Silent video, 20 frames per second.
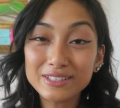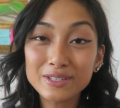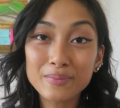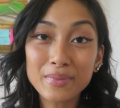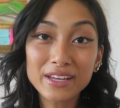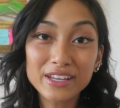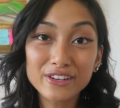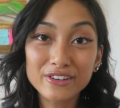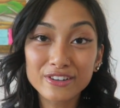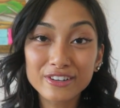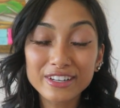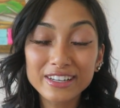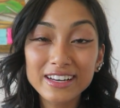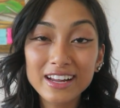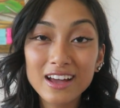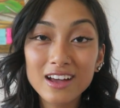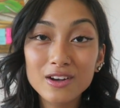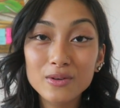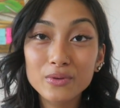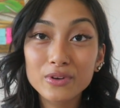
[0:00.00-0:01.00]
in my ear
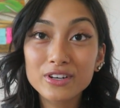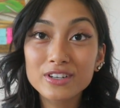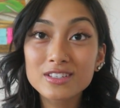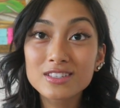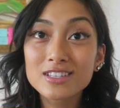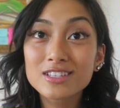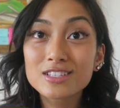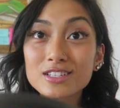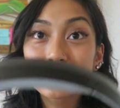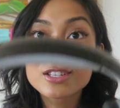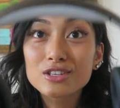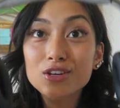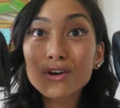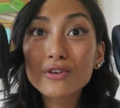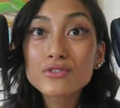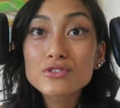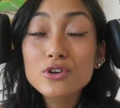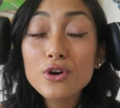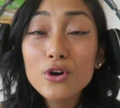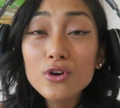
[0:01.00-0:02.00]
canal, whereas this just
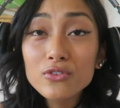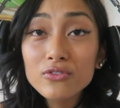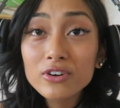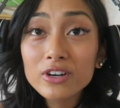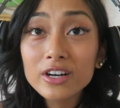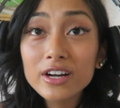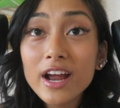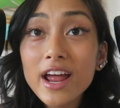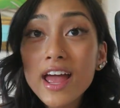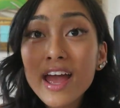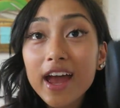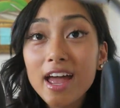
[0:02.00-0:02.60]
goes over